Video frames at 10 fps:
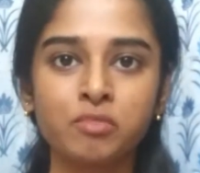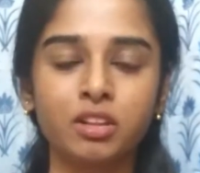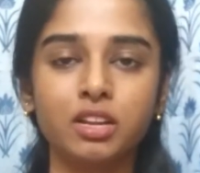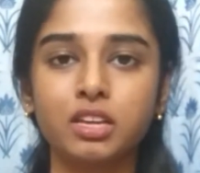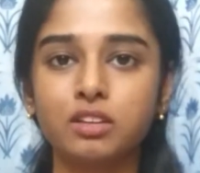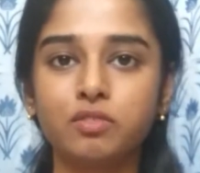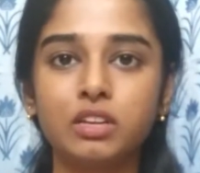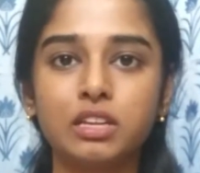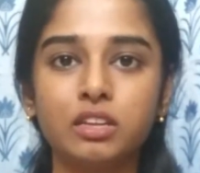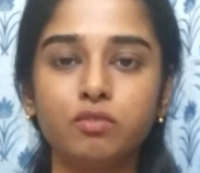Like, it
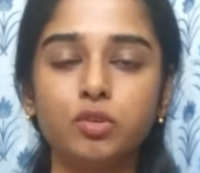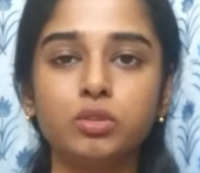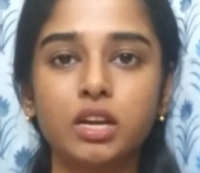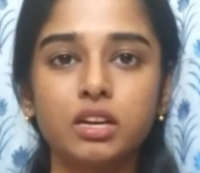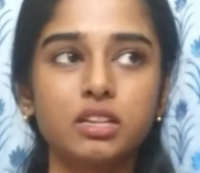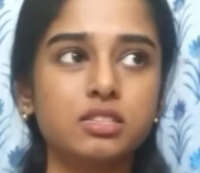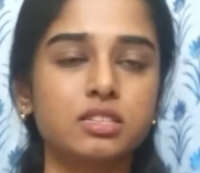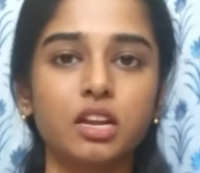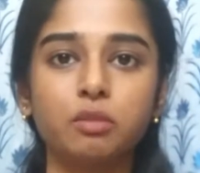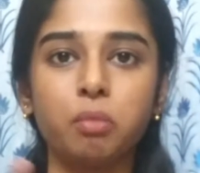will give you that
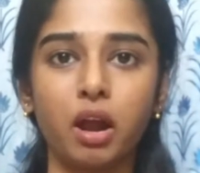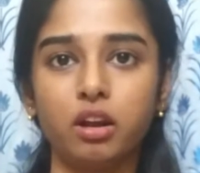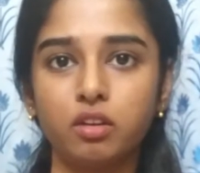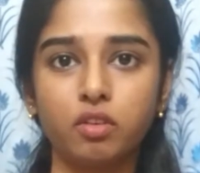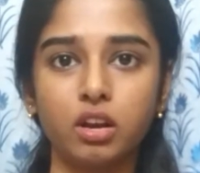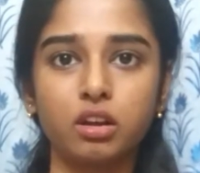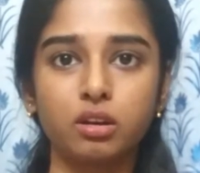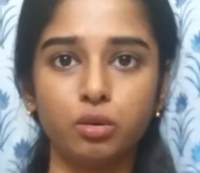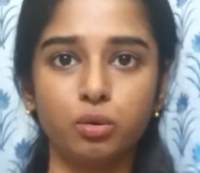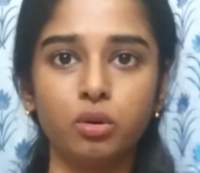instant parlor wala
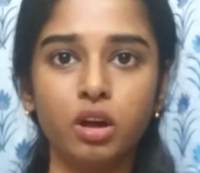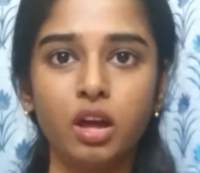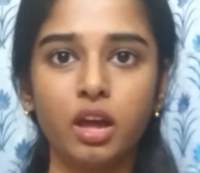glow,